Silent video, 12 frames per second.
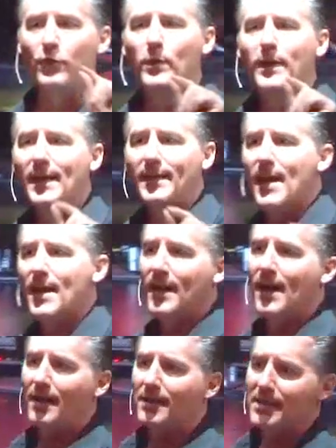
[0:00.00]
you get that
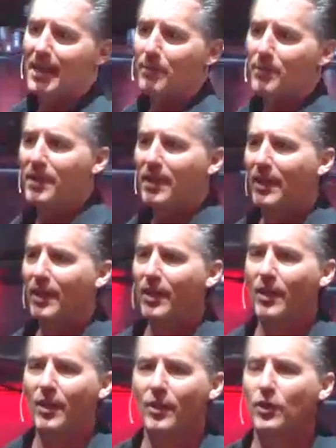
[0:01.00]
concept,
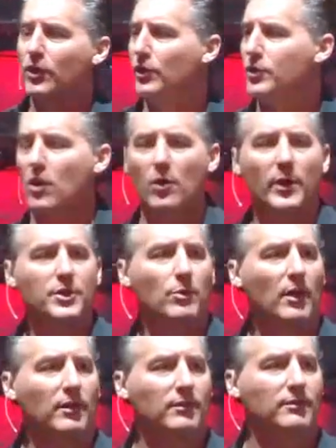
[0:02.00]
you can lose all the weight you
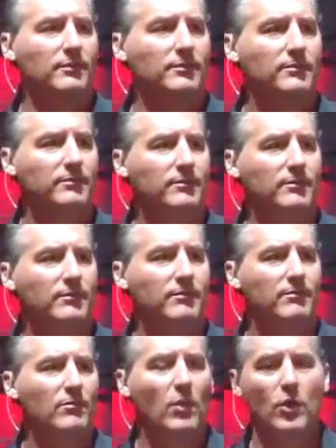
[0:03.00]
want.
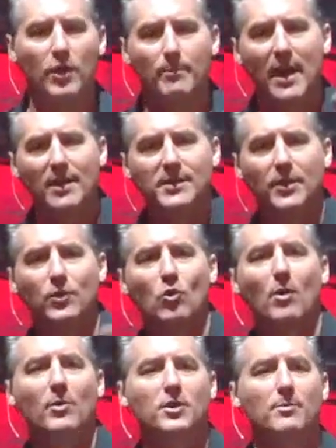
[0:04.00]
You can balance out the
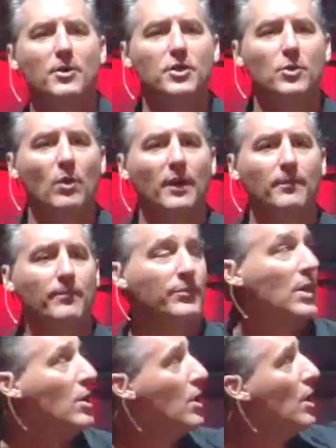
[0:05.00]
hormones as much as you want.
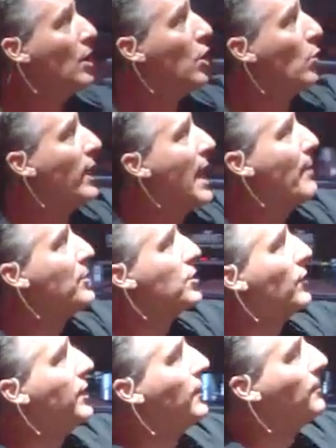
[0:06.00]
Look what happens
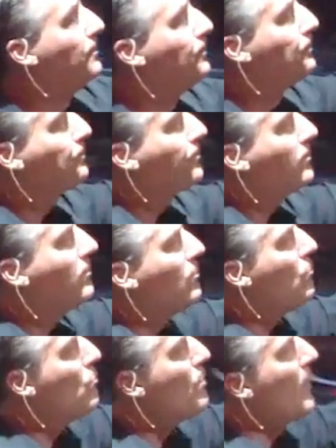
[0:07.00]
over here.
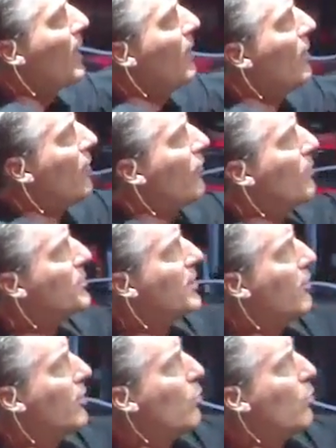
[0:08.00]
From 0 to